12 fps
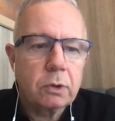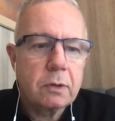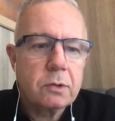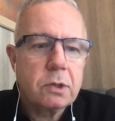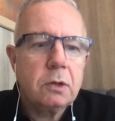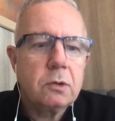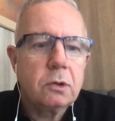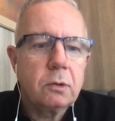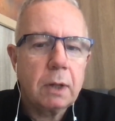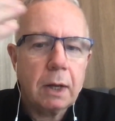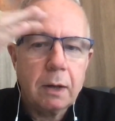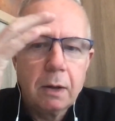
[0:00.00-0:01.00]
continue to do
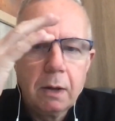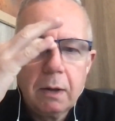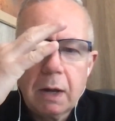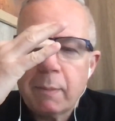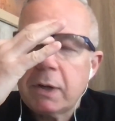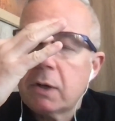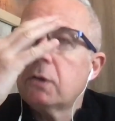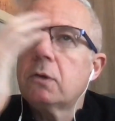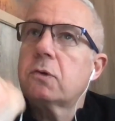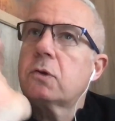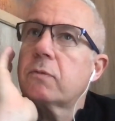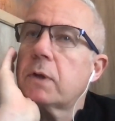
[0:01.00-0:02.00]
that.
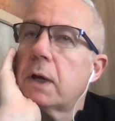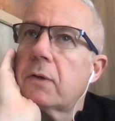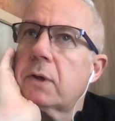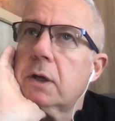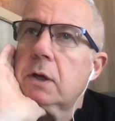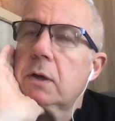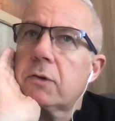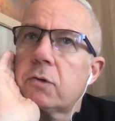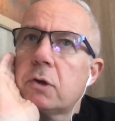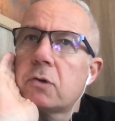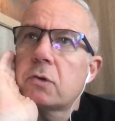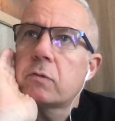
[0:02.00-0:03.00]
There's stuff like, I
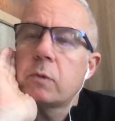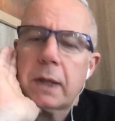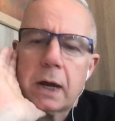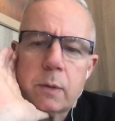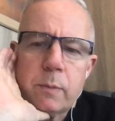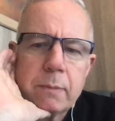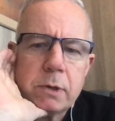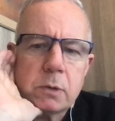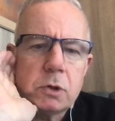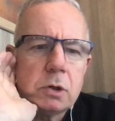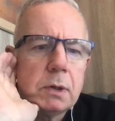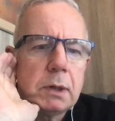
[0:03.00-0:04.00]
saw the stuff with IBM
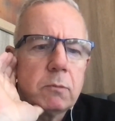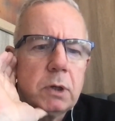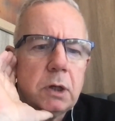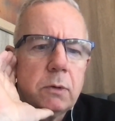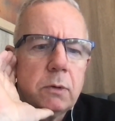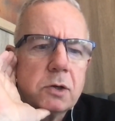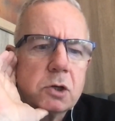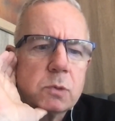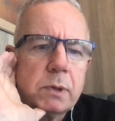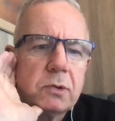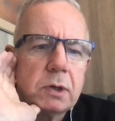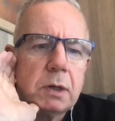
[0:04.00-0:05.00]
you were doing when you were at
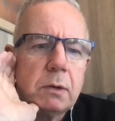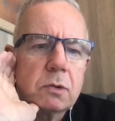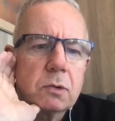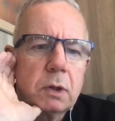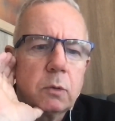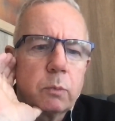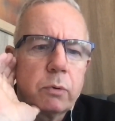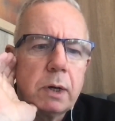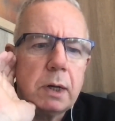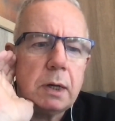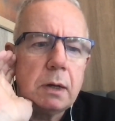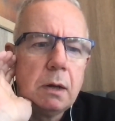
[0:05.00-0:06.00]
HSBC. It looked
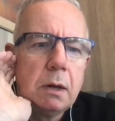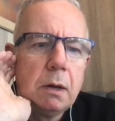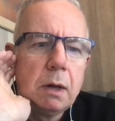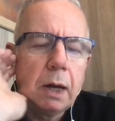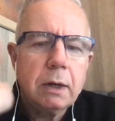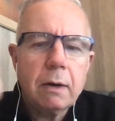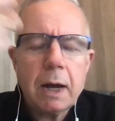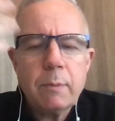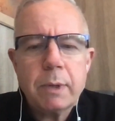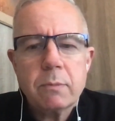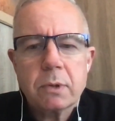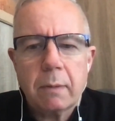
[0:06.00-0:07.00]
pretty. And
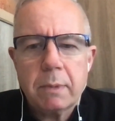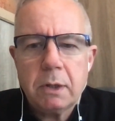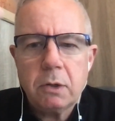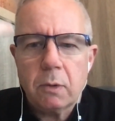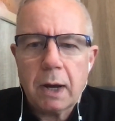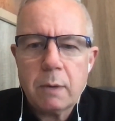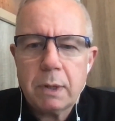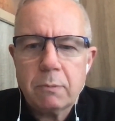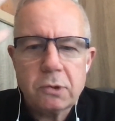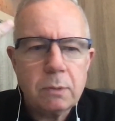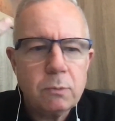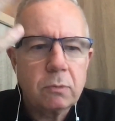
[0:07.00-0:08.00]
IBM,
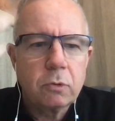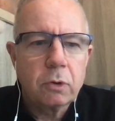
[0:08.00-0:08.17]
IBM seems to have